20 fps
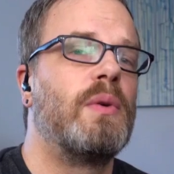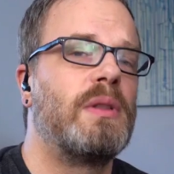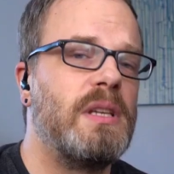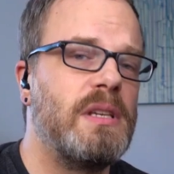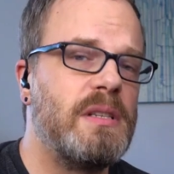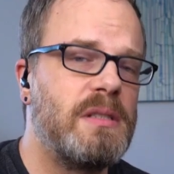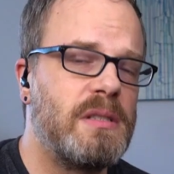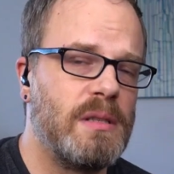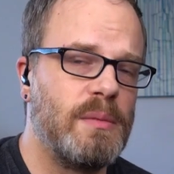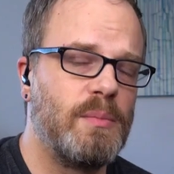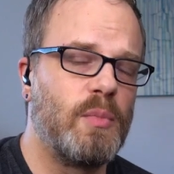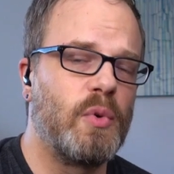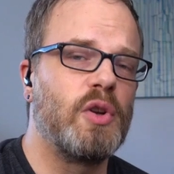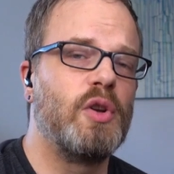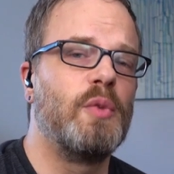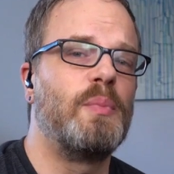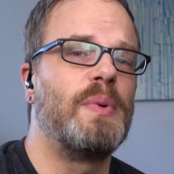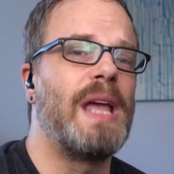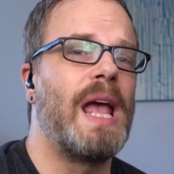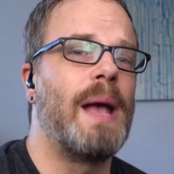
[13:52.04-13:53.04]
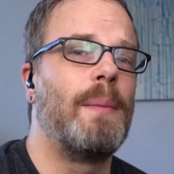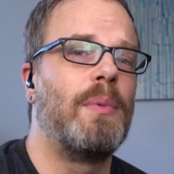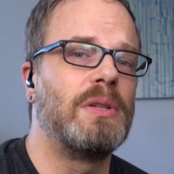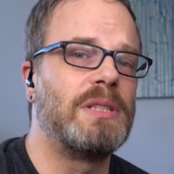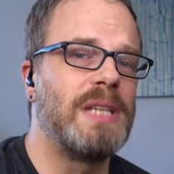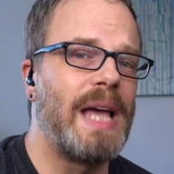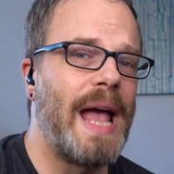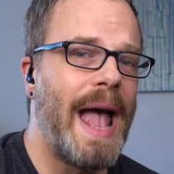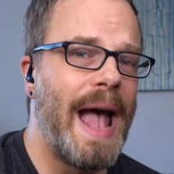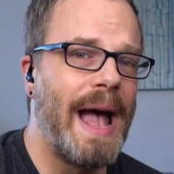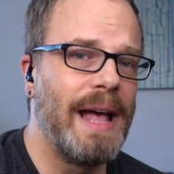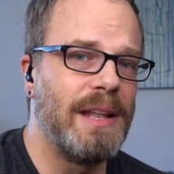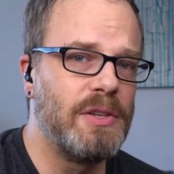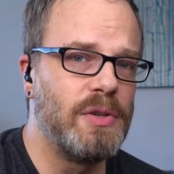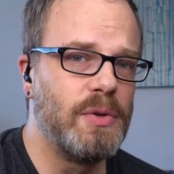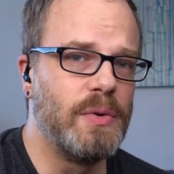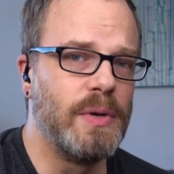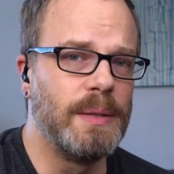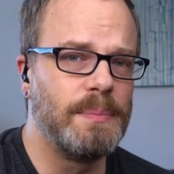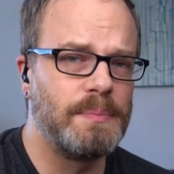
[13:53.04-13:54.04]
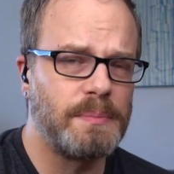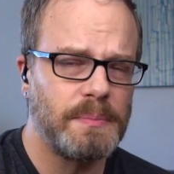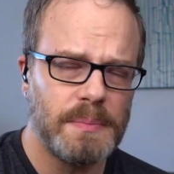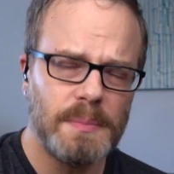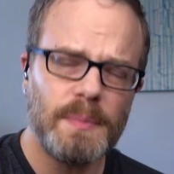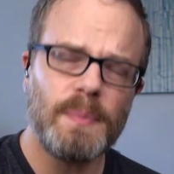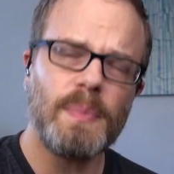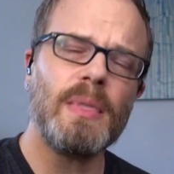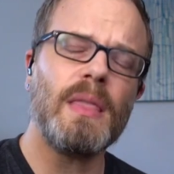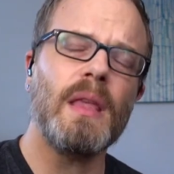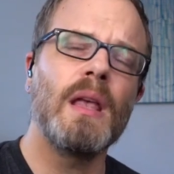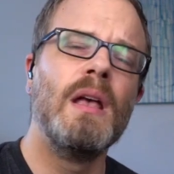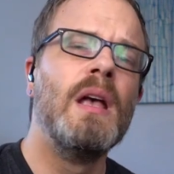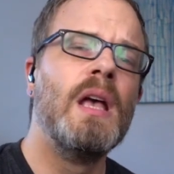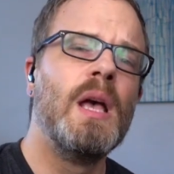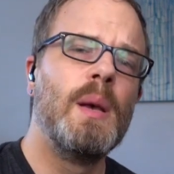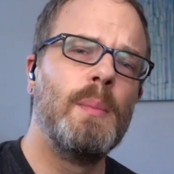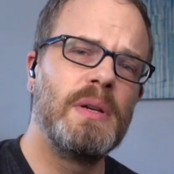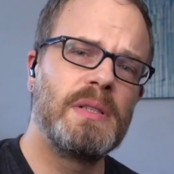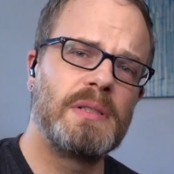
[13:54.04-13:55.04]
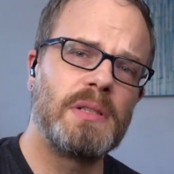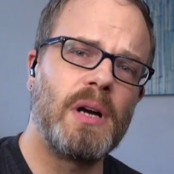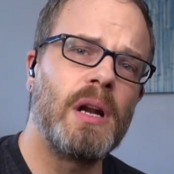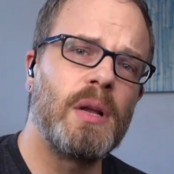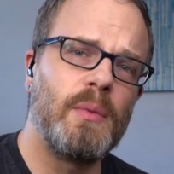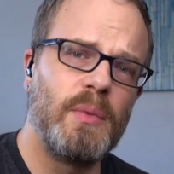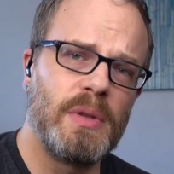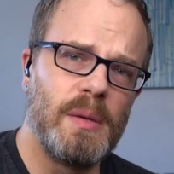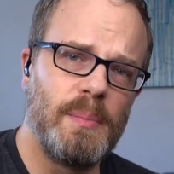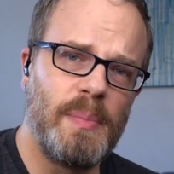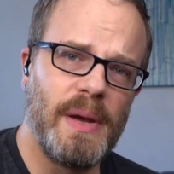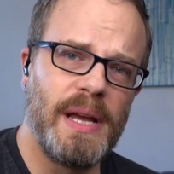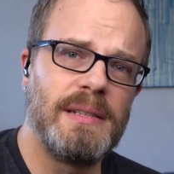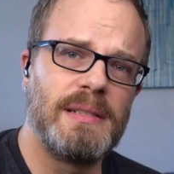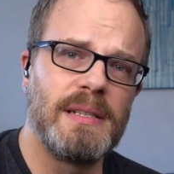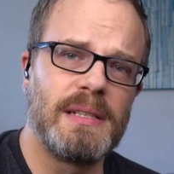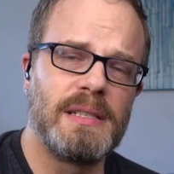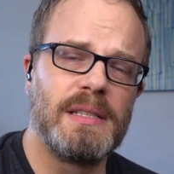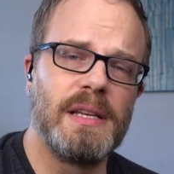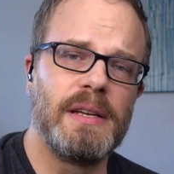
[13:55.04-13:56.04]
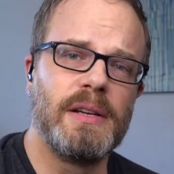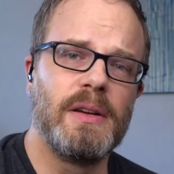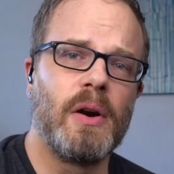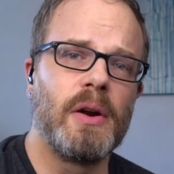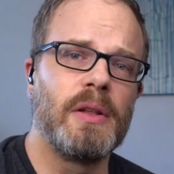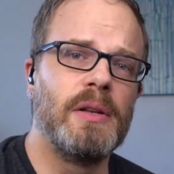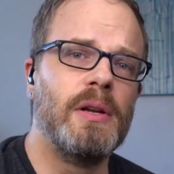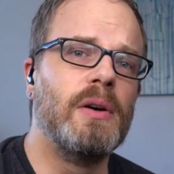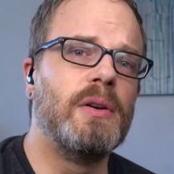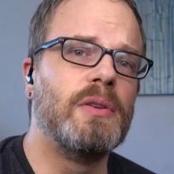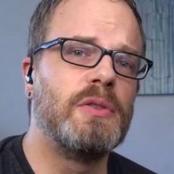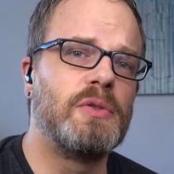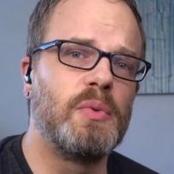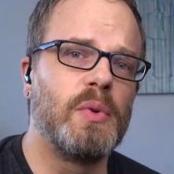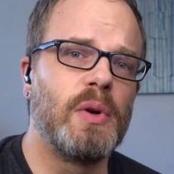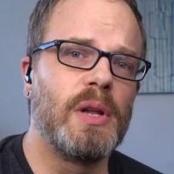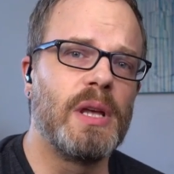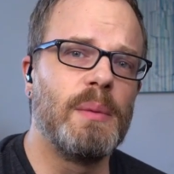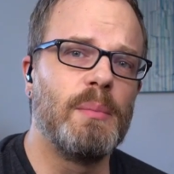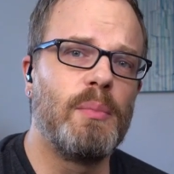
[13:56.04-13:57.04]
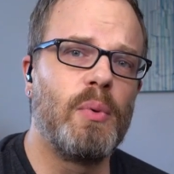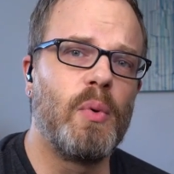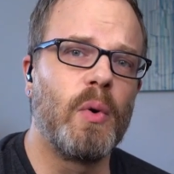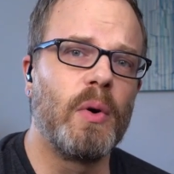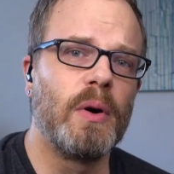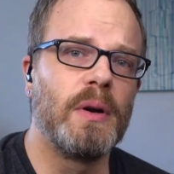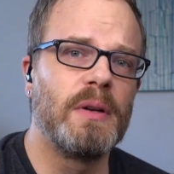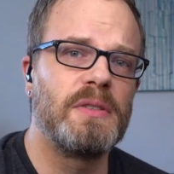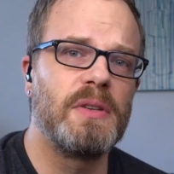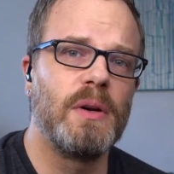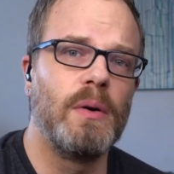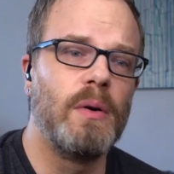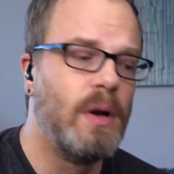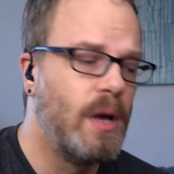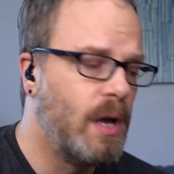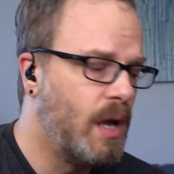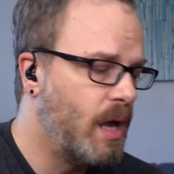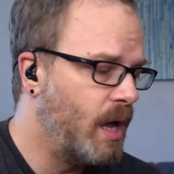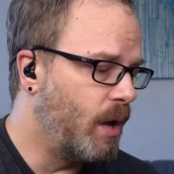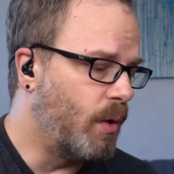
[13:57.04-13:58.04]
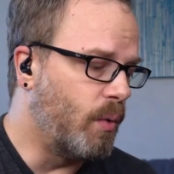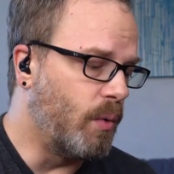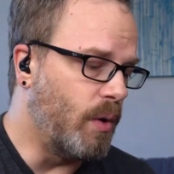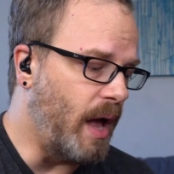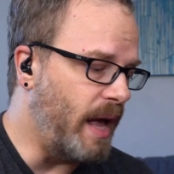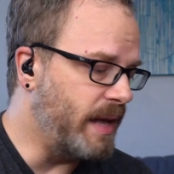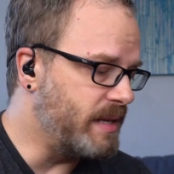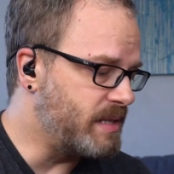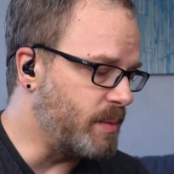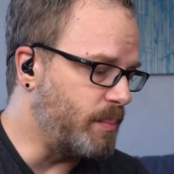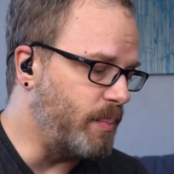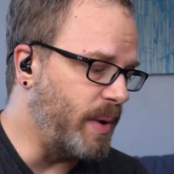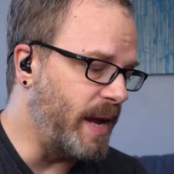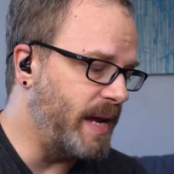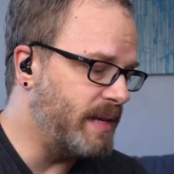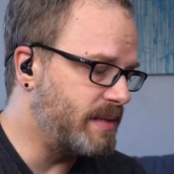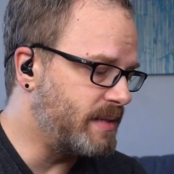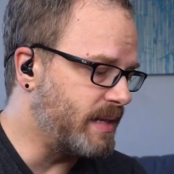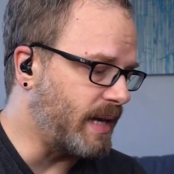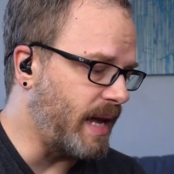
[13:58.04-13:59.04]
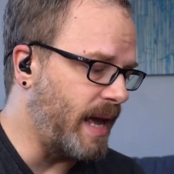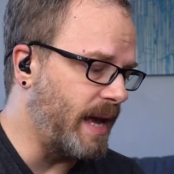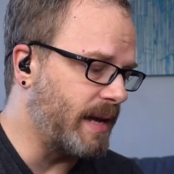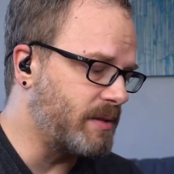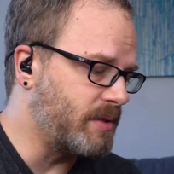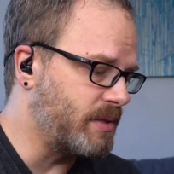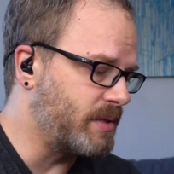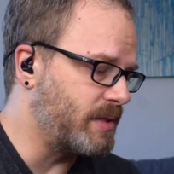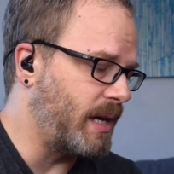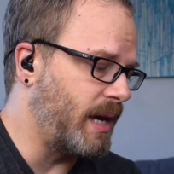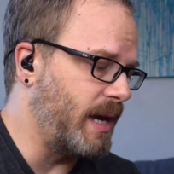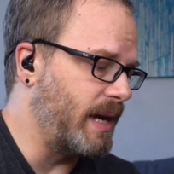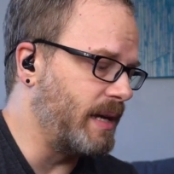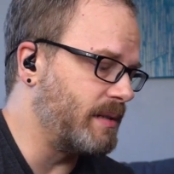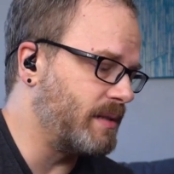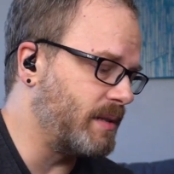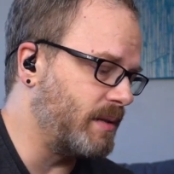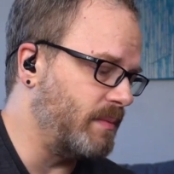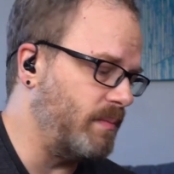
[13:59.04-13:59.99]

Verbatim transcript: with this, the more you'll be able to add to it. But starting with the basics that you already know is really important. So as a basic exercise